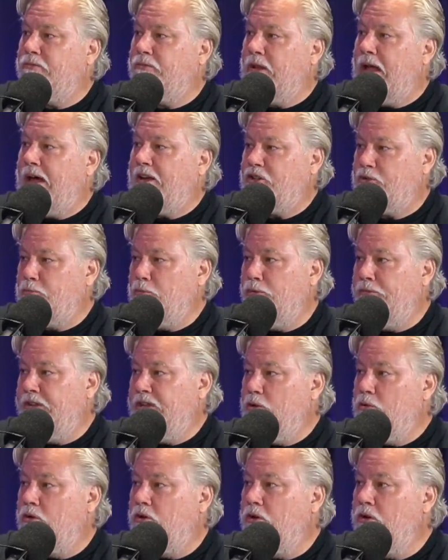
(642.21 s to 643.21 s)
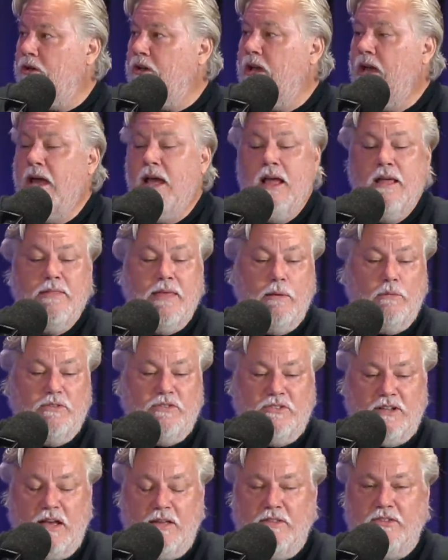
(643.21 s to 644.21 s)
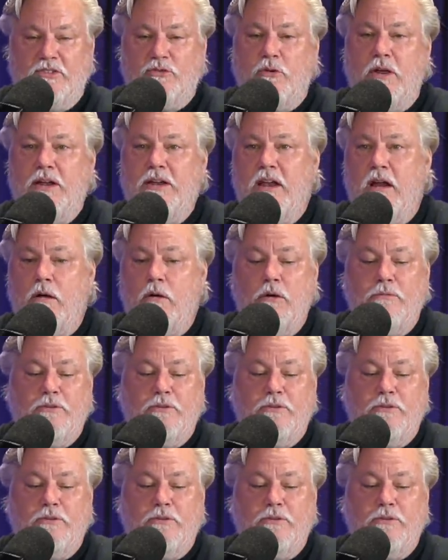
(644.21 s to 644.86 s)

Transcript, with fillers: Flash movie you could. They would stay on the straight and narrow.